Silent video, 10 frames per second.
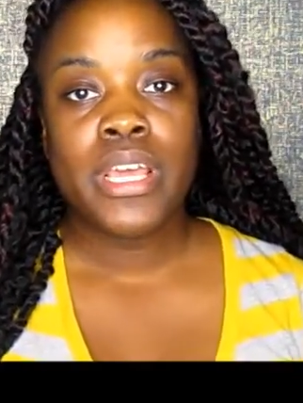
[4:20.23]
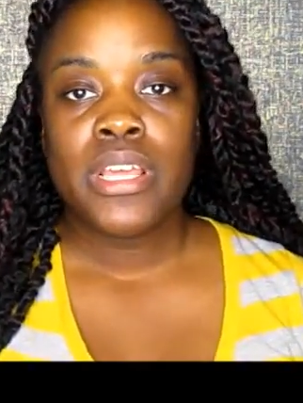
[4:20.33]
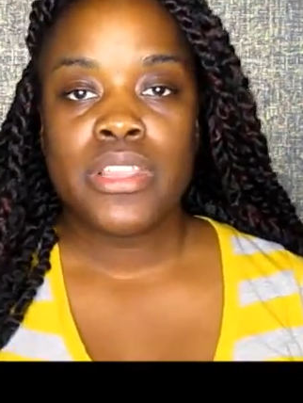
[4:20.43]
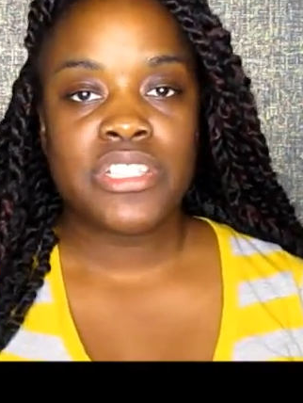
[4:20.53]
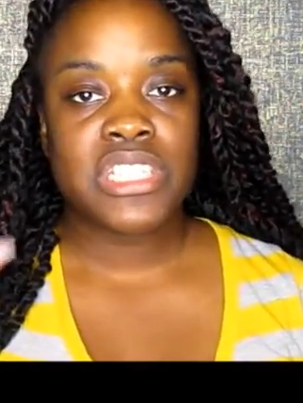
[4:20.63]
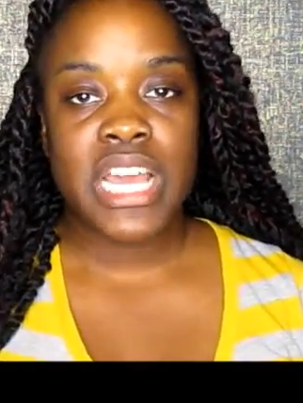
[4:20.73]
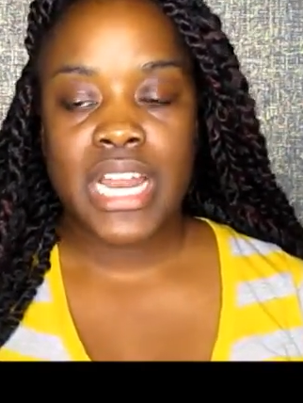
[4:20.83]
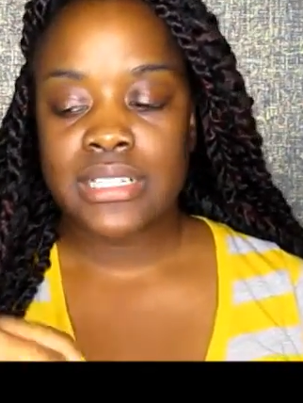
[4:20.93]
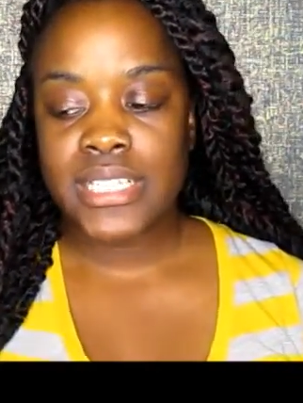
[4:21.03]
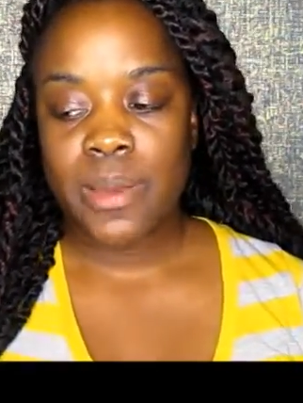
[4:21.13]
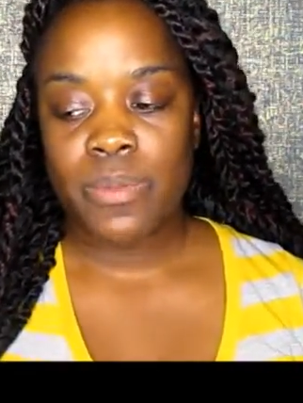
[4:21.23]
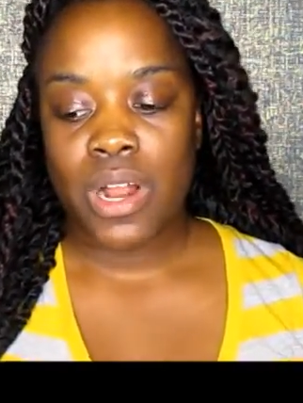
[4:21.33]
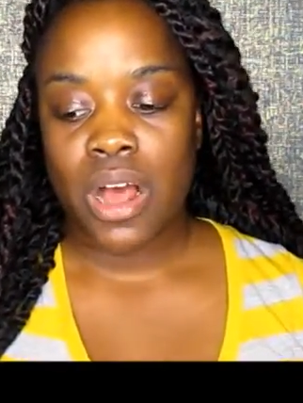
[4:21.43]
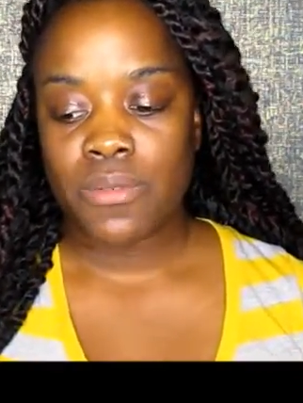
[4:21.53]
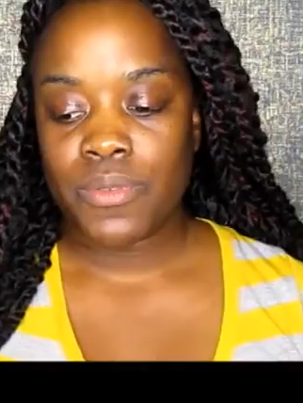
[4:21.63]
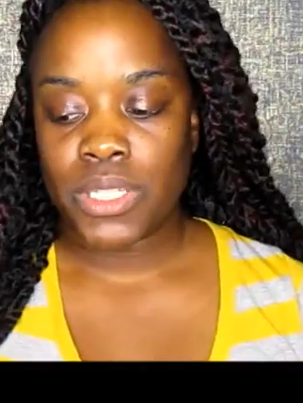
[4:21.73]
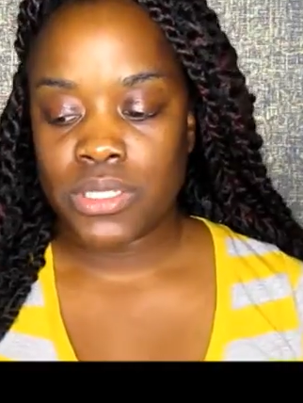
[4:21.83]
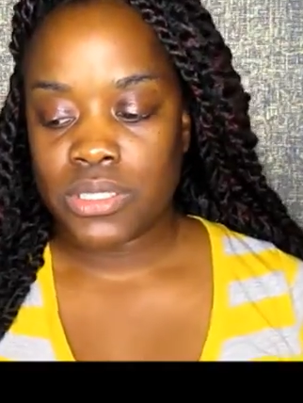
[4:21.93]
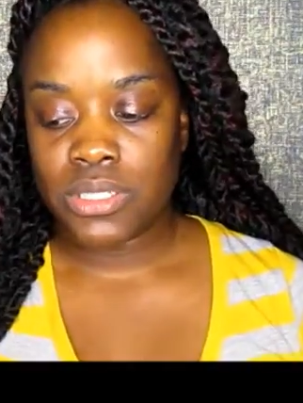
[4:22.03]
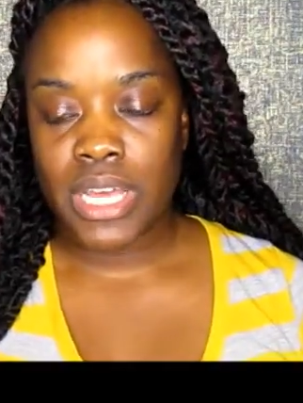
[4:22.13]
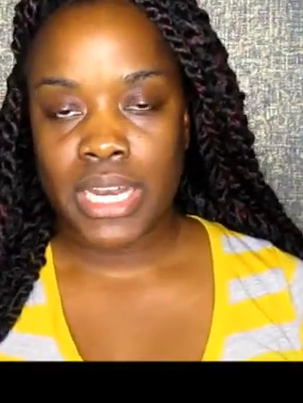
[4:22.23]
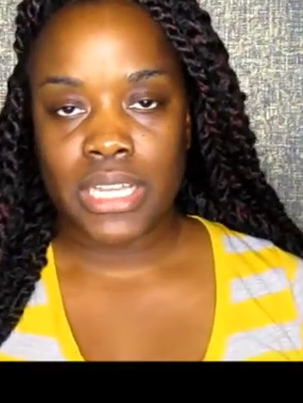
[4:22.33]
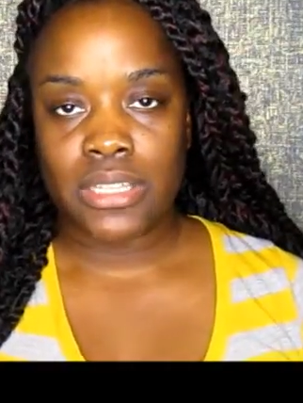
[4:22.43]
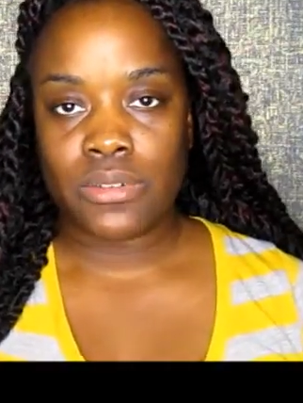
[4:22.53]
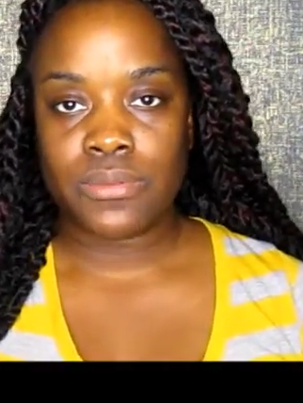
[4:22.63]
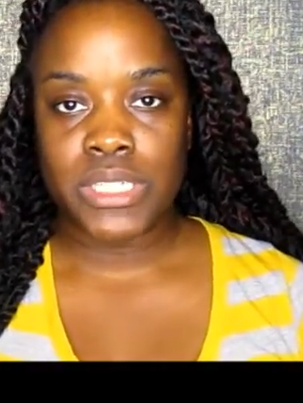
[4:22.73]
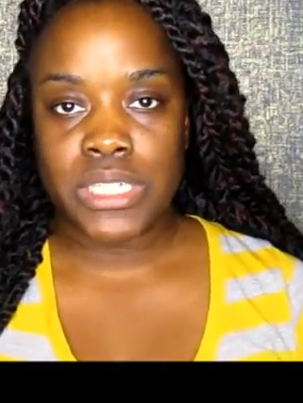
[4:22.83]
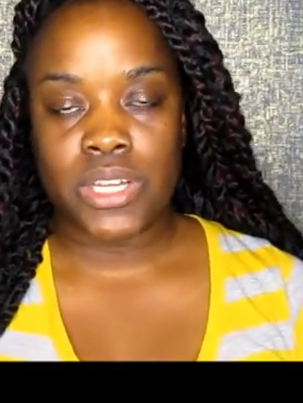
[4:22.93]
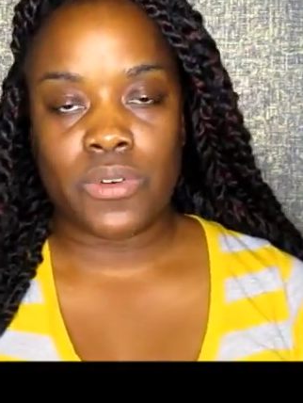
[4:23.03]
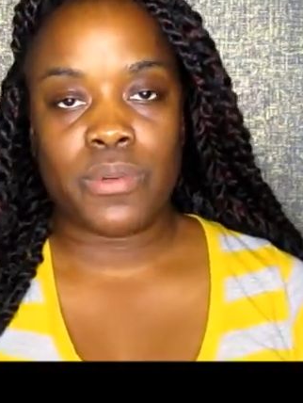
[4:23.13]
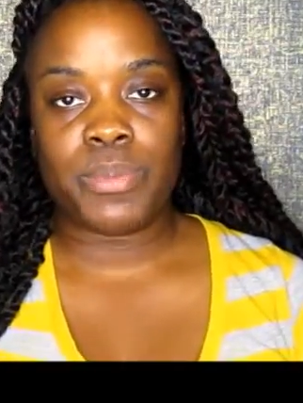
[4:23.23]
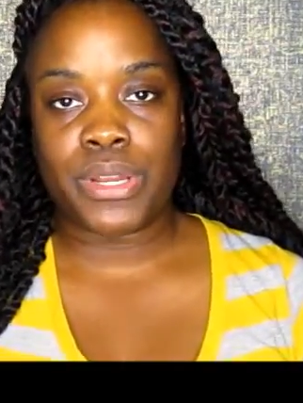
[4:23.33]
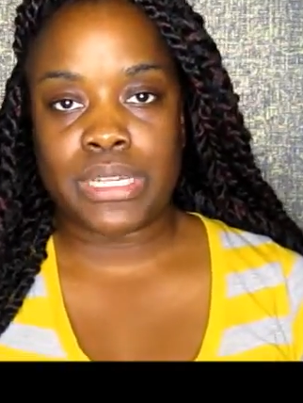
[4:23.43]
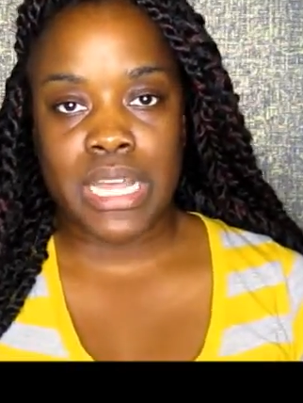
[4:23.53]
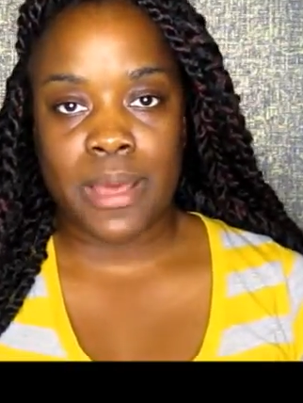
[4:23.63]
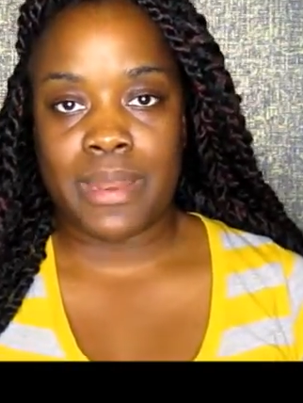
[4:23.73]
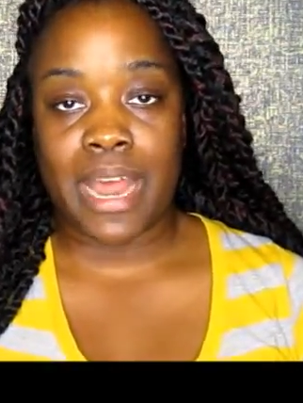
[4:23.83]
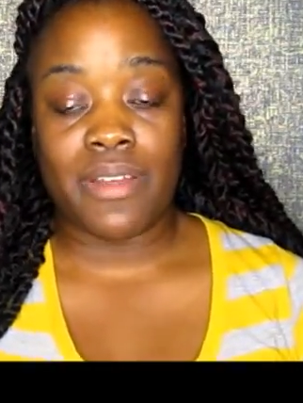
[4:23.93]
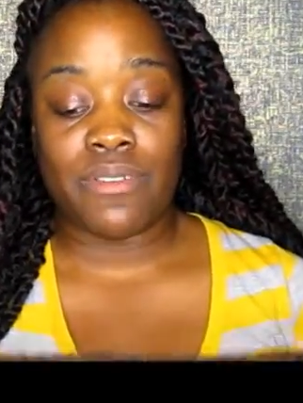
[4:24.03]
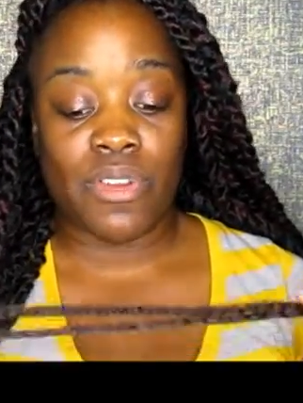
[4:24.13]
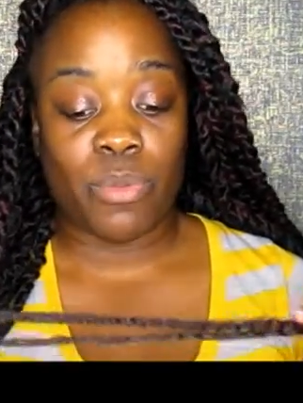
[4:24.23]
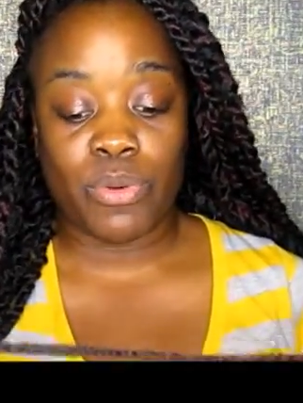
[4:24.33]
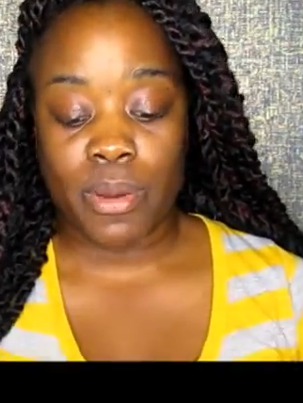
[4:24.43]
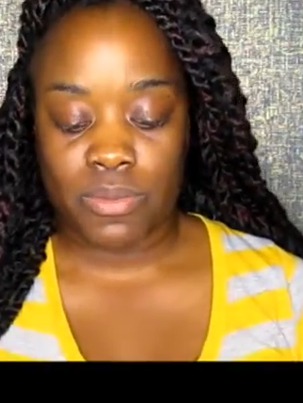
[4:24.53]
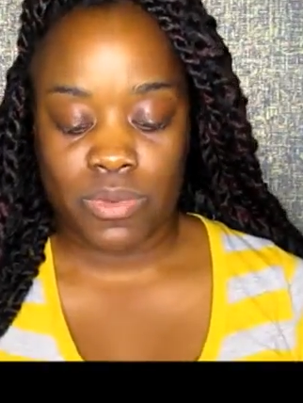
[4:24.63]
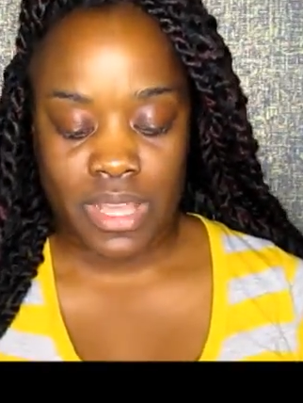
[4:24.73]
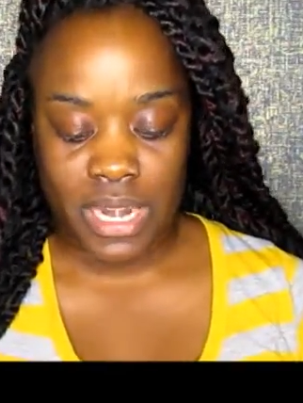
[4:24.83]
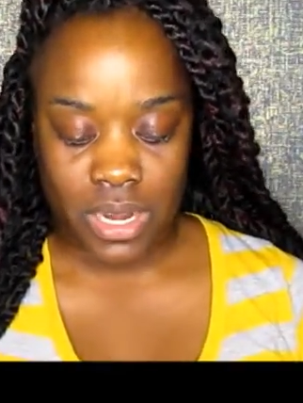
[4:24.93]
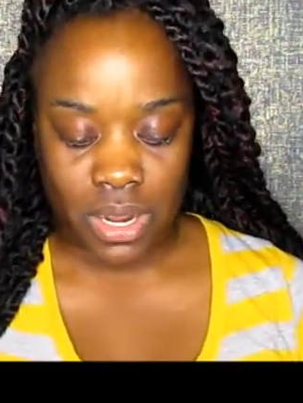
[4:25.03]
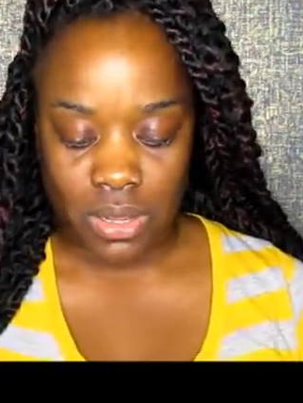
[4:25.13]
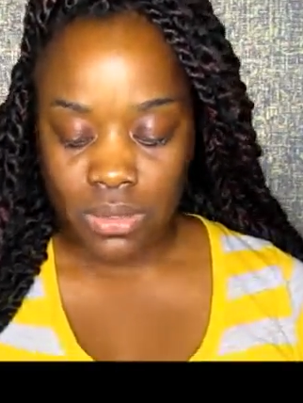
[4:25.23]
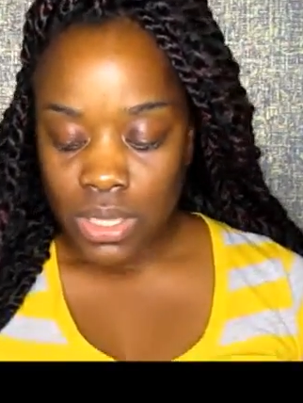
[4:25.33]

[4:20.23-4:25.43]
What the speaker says: They're just kind of tapered off and kind of get a little frizzy over a period of time, and I have no problem with that at all.